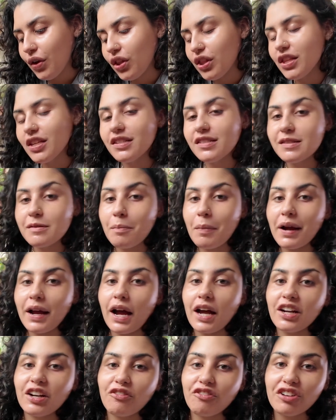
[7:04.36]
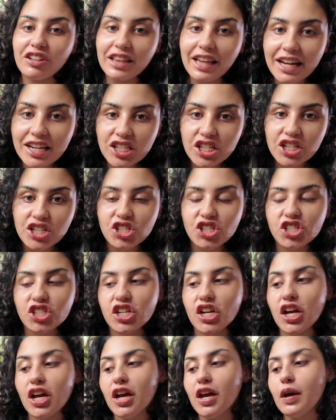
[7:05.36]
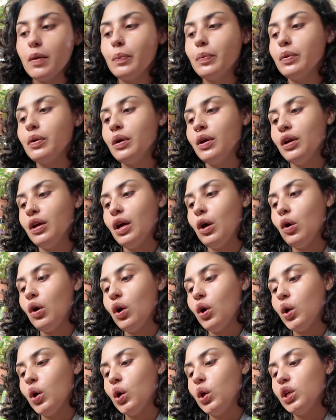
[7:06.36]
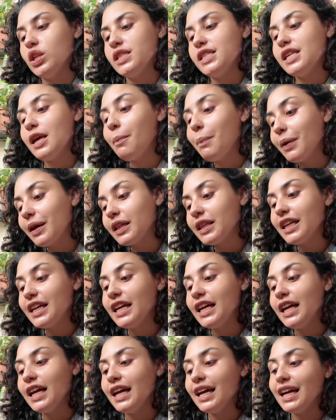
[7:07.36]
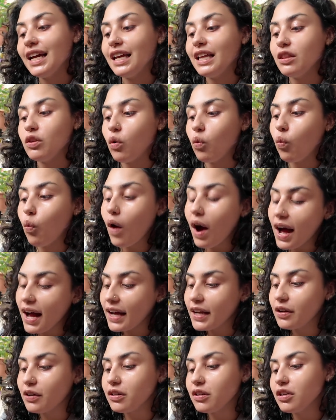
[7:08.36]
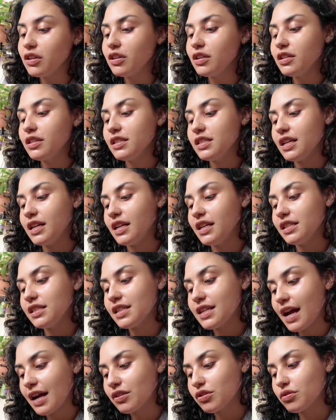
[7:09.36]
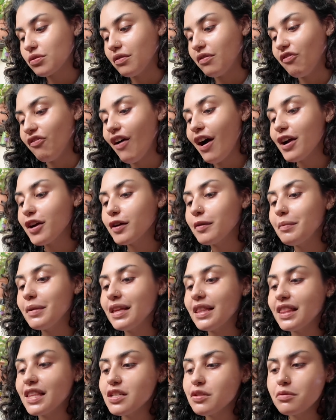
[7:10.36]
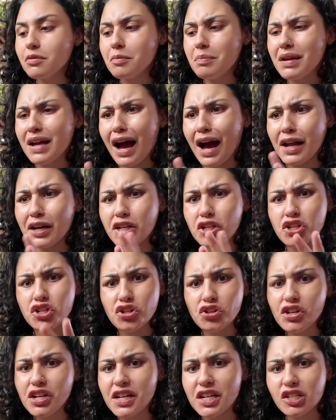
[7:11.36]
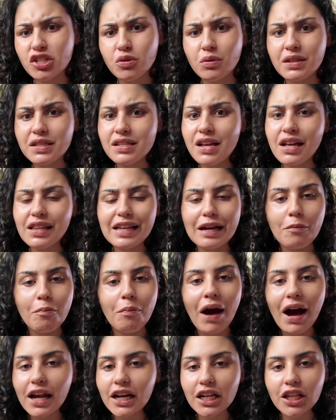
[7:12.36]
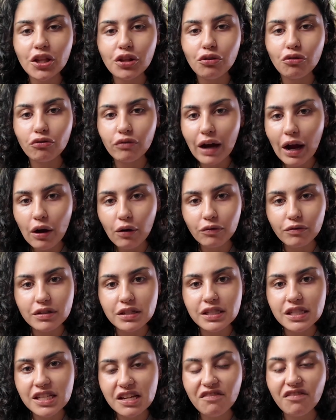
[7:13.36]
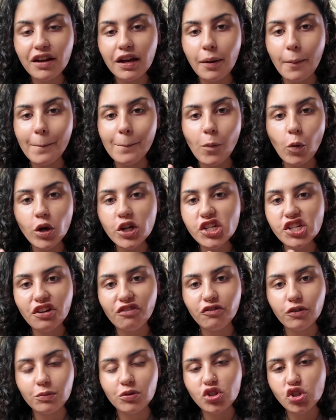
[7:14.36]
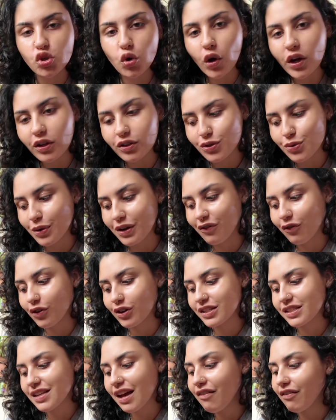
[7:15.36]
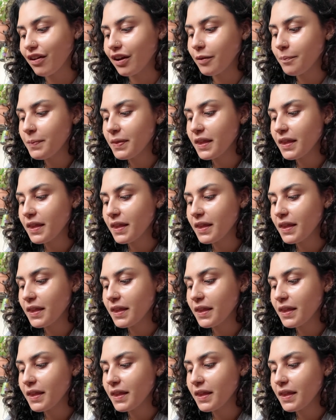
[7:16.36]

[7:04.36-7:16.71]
The symbiotic relationship, typically in the wild, in its natural environment, this would be on a tree, so it's not like potted in the ground receiving moisture from the soil 24/7.